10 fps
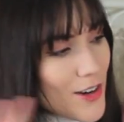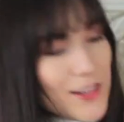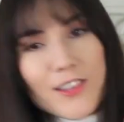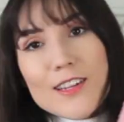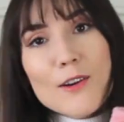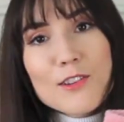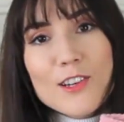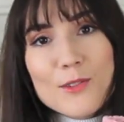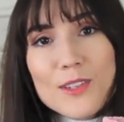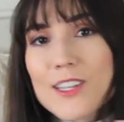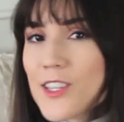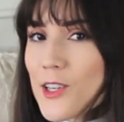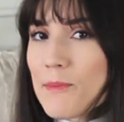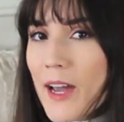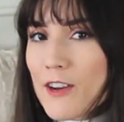I thought that would look really
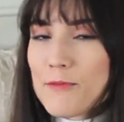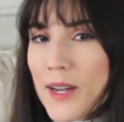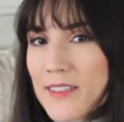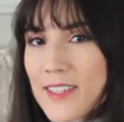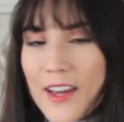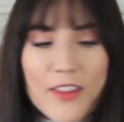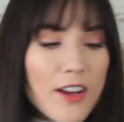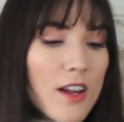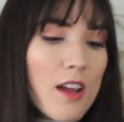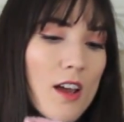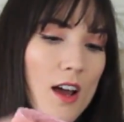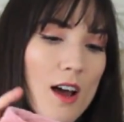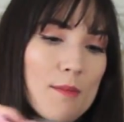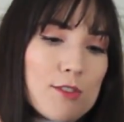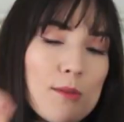cute kind of paired together.
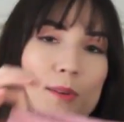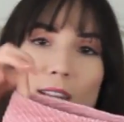So I'm